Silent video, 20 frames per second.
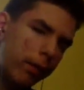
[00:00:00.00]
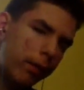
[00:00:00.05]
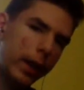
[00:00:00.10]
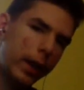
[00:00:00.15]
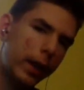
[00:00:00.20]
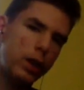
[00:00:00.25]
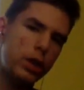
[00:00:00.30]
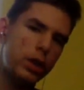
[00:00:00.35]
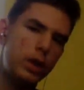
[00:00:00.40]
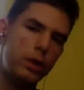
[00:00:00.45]
would
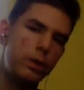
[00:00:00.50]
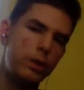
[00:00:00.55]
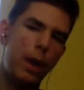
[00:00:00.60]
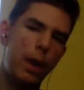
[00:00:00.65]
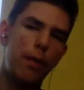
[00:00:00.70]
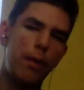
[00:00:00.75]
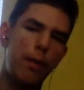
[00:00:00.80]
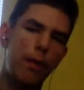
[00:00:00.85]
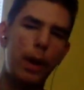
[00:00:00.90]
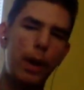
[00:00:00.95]
have better
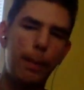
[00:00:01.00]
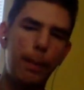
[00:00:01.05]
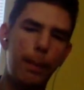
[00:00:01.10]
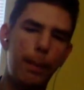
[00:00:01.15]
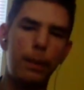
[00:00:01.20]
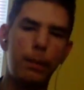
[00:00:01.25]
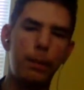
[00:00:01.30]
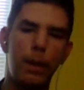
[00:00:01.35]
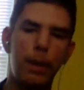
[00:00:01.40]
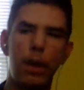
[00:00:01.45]
payment.
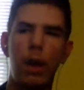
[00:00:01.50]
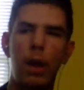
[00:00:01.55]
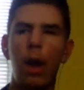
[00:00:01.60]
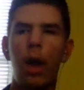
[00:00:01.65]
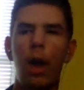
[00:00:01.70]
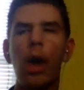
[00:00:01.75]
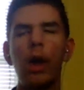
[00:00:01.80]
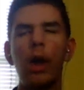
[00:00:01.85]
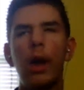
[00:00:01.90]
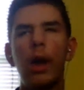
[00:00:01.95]

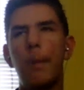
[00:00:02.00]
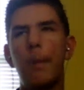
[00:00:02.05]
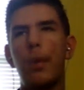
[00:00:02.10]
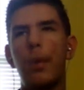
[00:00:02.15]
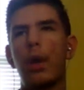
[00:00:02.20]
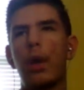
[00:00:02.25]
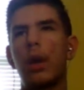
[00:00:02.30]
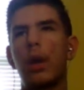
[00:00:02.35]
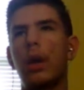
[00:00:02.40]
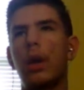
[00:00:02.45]
But
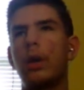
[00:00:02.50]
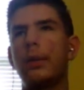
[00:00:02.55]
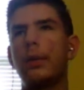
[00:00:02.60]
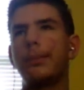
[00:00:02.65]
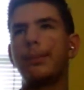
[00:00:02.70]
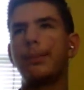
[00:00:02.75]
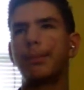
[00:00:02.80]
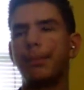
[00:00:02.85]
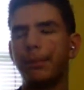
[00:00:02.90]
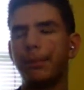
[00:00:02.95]

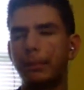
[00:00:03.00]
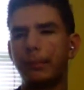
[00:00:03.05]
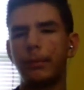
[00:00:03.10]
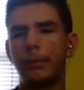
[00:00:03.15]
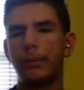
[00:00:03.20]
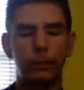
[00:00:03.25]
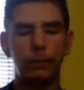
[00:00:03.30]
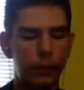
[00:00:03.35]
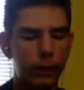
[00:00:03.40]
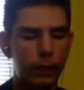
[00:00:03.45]

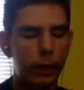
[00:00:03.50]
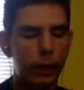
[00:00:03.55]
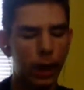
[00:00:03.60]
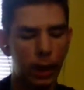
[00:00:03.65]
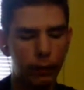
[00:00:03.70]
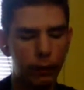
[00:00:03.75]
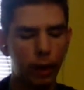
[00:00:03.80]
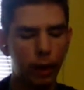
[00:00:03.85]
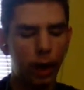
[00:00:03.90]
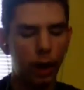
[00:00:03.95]
yeah, that's
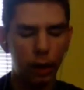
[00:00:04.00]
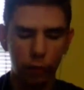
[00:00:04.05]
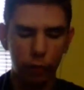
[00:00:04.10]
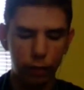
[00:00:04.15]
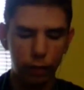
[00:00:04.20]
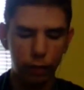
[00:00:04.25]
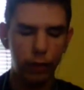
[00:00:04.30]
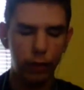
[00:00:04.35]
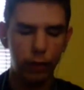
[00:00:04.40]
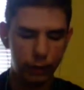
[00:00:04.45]

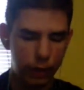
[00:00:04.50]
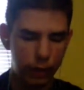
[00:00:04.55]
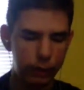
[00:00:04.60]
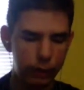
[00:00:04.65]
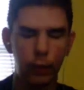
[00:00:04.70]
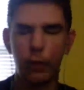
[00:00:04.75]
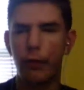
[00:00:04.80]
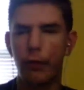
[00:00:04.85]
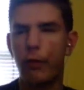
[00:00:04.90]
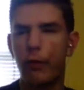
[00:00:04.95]
how I
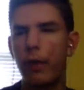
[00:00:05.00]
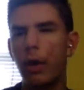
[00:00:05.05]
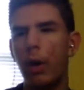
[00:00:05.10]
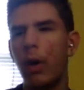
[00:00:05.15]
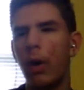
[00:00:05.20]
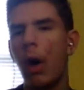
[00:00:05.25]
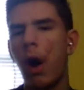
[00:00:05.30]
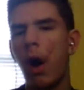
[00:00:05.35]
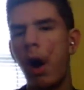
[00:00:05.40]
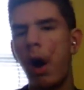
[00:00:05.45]
feel.
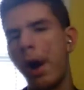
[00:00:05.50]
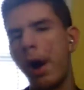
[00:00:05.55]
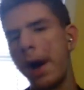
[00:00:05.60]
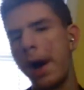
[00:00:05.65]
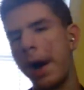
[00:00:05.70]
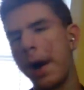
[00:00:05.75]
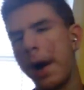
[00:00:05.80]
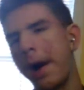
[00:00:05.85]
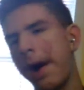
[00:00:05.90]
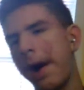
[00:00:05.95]

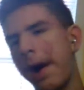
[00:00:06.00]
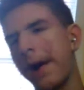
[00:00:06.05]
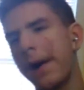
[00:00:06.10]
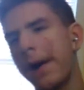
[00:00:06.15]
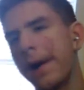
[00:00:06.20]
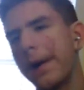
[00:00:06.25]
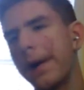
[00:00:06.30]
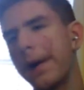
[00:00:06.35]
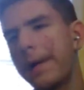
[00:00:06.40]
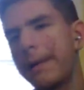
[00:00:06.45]

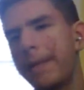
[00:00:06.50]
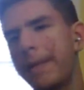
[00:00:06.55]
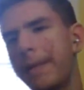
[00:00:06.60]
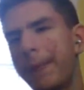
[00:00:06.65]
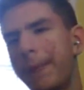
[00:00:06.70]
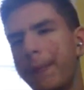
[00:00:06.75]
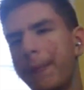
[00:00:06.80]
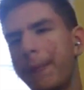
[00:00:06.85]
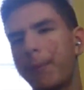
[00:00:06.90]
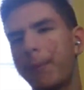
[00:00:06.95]

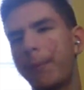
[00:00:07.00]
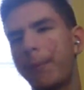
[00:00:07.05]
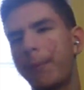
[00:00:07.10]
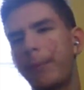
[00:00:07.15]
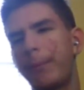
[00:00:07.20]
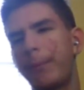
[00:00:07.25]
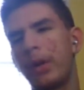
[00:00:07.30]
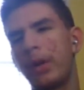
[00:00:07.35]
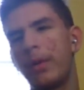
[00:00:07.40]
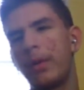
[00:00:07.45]
But
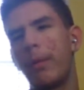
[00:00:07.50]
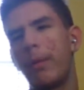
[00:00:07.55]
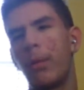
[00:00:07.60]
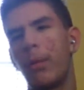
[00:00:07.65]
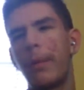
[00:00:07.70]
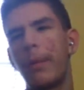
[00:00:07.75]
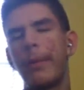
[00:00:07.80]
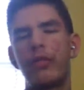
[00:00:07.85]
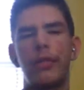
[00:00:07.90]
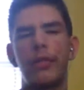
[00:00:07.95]
more about
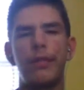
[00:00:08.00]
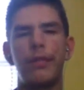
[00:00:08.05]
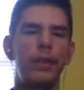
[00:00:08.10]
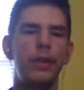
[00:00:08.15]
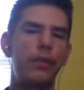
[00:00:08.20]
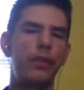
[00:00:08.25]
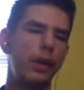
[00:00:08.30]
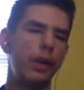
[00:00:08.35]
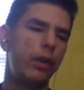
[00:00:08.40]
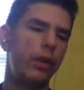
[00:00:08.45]
Jarvis Landry
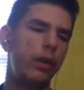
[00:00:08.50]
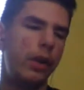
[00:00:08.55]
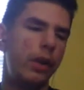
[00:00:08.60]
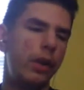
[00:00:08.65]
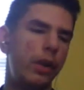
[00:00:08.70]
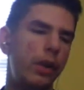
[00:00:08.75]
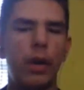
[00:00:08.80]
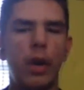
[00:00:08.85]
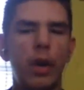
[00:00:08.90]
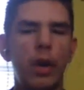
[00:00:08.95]
is,
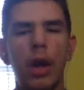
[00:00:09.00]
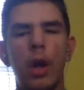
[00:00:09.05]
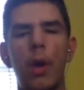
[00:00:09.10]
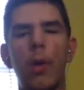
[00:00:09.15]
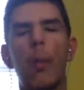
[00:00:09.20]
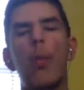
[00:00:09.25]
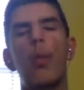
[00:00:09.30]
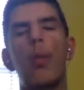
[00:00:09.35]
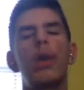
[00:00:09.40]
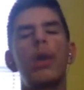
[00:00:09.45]

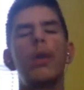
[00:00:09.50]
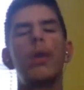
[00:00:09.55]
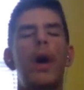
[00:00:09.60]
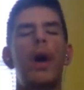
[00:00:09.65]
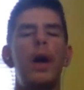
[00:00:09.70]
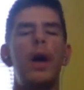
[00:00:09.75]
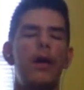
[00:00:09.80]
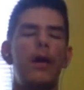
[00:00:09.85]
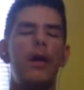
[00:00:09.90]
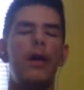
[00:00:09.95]
if he
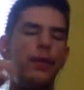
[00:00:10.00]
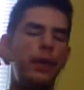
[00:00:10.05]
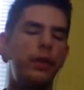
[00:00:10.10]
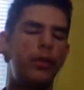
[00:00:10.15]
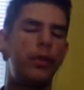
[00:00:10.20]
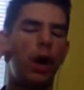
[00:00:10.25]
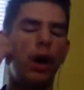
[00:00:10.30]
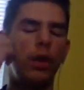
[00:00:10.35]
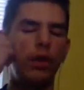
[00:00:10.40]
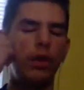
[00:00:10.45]
does
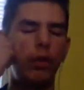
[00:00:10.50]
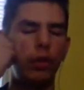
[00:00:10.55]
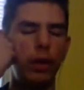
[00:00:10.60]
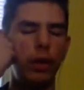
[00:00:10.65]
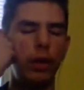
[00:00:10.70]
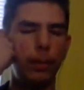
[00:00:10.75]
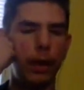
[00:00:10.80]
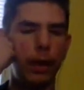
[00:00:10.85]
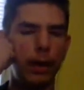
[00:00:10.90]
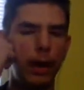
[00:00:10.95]
leave
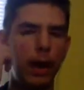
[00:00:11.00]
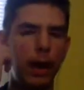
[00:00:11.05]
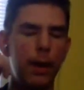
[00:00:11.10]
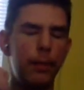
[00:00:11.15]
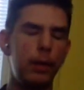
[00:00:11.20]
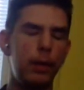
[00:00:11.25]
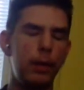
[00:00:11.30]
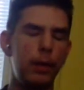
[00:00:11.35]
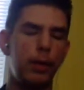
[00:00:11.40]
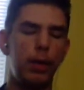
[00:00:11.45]
Miami, where do
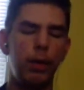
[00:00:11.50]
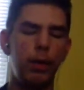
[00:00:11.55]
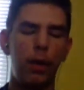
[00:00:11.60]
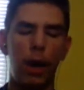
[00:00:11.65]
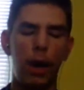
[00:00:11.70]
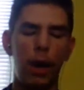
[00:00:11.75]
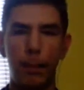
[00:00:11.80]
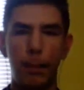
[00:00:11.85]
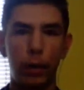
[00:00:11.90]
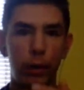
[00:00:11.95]
I
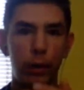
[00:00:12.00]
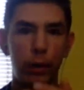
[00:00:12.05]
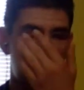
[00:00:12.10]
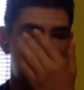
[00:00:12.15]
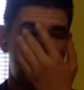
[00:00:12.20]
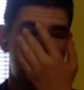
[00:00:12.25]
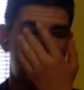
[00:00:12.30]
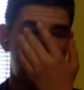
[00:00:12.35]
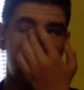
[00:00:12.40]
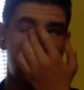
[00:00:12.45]
personally believe
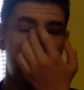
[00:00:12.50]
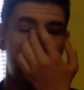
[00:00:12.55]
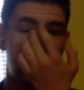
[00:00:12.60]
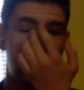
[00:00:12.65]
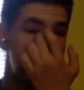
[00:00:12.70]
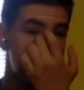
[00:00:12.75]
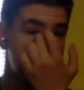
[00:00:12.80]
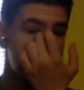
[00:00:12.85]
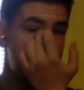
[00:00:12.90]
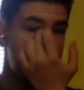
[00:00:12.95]
he's going to
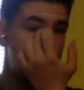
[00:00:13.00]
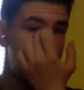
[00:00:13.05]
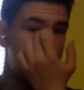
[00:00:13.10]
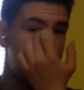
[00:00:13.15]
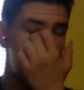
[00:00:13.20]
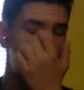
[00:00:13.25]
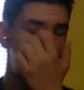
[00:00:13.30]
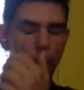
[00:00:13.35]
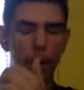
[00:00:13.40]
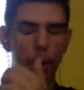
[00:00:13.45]
end up?
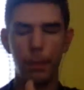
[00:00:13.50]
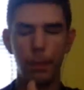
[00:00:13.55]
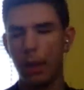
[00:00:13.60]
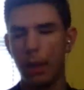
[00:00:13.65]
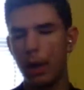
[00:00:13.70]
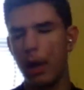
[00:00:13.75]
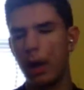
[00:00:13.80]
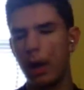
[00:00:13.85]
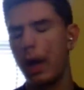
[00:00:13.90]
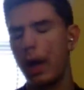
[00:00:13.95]

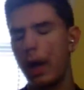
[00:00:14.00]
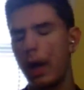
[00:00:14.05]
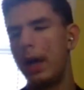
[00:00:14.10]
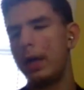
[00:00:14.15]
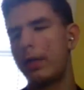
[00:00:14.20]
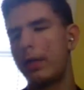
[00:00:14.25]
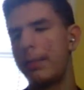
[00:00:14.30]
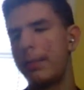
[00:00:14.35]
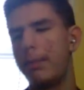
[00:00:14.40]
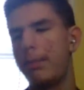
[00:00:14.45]
And to be
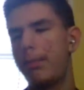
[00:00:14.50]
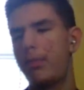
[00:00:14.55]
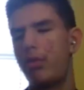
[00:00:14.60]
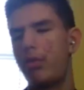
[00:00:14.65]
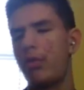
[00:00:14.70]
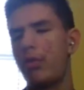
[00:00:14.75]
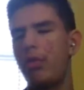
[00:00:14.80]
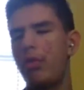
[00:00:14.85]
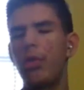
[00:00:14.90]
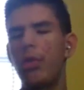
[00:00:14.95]
pure
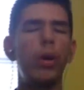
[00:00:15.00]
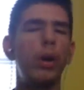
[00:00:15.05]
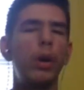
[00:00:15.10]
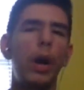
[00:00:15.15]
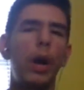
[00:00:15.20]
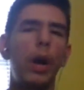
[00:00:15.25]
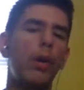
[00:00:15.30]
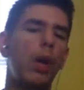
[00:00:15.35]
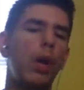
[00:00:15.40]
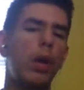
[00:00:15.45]
out honest
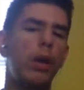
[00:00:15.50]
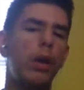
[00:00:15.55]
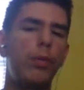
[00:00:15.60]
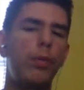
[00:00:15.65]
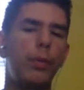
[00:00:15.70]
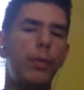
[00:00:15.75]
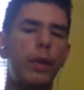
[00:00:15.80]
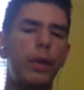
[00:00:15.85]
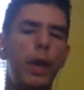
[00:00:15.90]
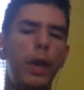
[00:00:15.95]
with you
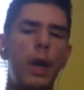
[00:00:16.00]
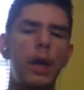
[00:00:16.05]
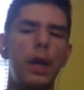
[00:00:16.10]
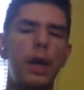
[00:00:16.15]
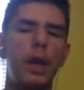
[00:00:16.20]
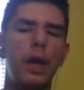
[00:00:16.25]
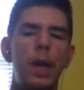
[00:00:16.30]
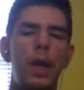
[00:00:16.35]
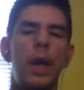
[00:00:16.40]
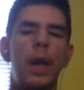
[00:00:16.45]
guys,
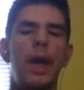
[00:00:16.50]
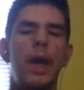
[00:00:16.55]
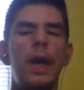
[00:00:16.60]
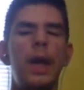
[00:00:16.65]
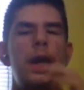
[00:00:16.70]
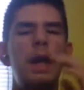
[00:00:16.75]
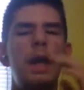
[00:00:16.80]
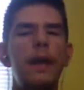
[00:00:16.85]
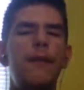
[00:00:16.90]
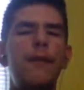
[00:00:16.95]
if
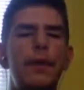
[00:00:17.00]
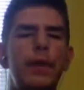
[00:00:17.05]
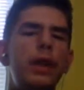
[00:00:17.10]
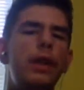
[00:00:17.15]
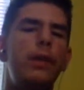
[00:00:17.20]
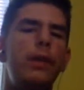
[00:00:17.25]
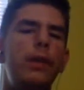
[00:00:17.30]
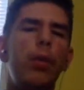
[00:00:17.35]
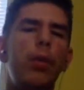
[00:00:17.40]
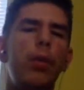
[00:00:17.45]
he will
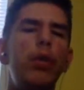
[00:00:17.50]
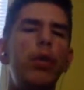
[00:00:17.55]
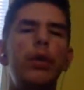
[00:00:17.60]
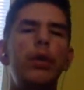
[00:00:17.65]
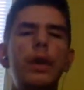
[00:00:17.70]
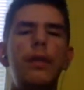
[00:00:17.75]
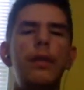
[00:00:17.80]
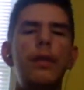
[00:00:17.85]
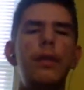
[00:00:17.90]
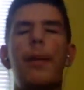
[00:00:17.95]
leave the
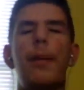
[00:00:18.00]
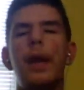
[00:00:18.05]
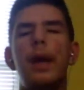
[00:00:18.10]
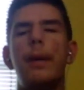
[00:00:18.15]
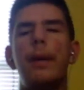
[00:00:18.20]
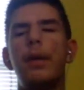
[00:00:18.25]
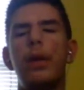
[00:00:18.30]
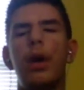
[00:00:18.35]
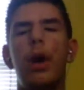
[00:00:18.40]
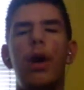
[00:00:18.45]
Miami
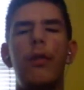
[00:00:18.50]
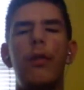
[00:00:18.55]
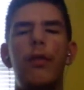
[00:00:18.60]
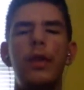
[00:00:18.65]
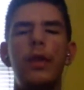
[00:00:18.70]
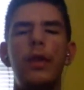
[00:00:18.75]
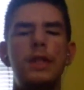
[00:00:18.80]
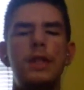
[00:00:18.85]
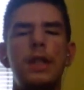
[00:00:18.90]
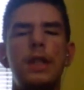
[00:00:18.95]
Dolphins, the
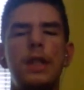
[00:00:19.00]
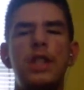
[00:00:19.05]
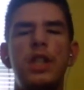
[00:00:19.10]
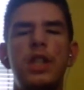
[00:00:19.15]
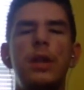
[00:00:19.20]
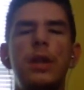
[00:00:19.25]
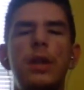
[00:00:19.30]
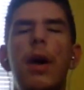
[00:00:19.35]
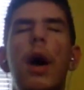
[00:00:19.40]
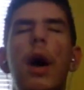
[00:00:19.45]
team I
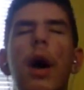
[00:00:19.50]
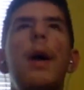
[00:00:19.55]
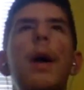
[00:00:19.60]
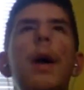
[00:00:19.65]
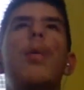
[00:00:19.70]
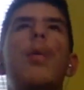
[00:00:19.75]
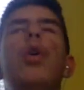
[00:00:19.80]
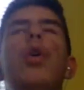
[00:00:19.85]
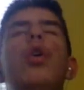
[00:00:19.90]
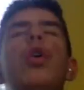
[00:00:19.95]

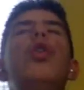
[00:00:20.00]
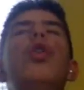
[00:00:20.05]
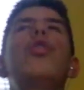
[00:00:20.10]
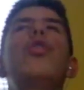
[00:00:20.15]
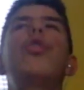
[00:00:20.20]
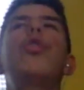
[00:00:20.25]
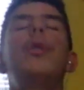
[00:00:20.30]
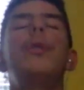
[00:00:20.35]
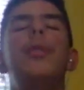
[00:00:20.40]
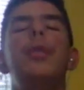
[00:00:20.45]
personally
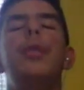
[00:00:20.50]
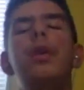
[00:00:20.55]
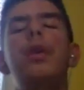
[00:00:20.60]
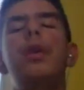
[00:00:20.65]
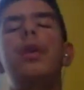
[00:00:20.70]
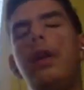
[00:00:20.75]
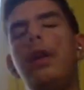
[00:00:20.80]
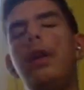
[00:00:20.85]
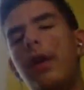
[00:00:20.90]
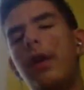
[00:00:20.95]
believe
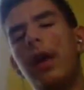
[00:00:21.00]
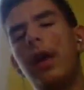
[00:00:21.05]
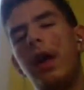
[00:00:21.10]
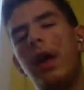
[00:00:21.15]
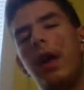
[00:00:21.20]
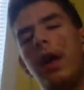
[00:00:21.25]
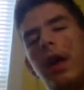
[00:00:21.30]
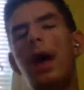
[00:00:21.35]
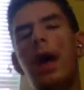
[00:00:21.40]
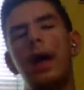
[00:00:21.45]

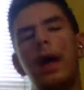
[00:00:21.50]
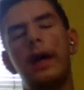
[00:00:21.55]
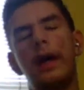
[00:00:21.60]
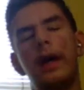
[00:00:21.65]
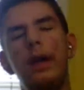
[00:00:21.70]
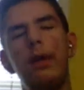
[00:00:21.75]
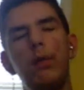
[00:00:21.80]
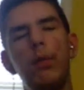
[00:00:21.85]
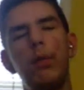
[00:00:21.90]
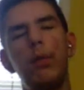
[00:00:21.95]
he
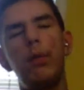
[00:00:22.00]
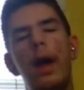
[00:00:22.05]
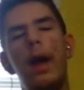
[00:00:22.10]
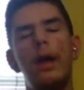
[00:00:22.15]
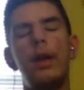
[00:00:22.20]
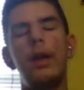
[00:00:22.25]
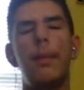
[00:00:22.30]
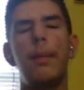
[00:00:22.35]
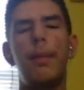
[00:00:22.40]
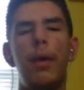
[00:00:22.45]
will end up
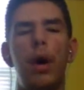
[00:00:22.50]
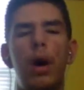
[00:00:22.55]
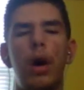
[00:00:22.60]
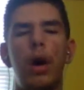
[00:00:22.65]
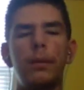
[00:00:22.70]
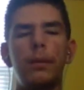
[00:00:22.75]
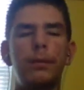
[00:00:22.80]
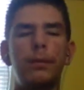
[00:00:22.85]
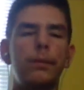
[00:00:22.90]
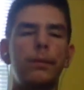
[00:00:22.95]
on,
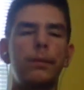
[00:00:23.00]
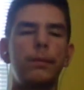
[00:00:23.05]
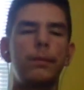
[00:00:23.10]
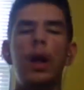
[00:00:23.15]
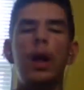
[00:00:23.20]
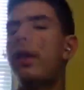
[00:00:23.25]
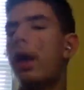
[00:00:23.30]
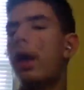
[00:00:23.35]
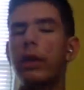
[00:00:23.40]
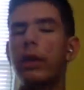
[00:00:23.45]

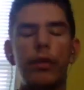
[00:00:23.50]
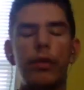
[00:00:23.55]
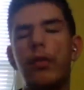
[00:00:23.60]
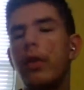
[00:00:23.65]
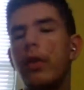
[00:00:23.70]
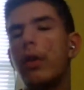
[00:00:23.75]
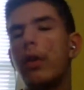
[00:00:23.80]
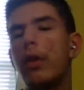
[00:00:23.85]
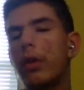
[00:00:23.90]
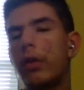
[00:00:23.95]
not the
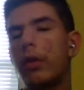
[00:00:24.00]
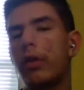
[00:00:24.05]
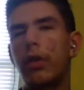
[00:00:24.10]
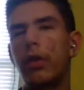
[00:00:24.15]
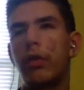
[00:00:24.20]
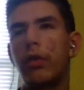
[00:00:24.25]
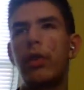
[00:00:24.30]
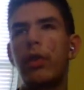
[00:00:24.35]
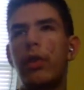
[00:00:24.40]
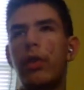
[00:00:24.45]
Steelers, because the
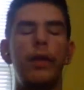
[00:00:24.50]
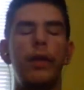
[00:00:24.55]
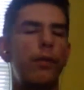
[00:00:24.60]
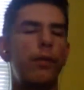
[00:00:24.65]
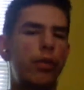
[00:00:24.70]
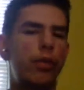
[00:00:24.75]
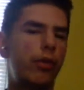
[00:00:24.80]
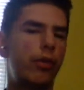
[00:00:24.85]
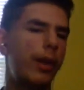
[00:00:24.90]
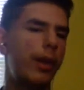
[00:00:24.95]
Steelers have
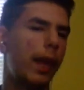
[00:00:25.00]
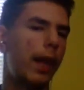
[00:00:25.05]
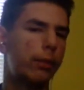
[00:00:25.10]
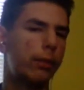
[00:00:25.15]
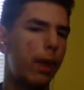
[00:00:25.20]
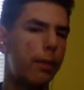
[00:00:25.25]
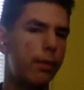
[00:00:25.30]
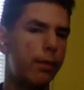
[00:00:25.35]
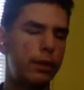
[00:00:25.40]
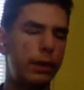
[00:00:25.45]
stacked wide
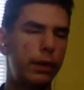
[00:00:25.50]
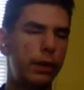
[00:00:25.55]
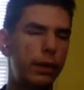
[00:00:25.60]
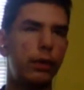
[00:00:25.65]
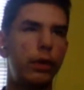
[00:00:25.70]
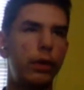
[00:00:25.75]
receivers,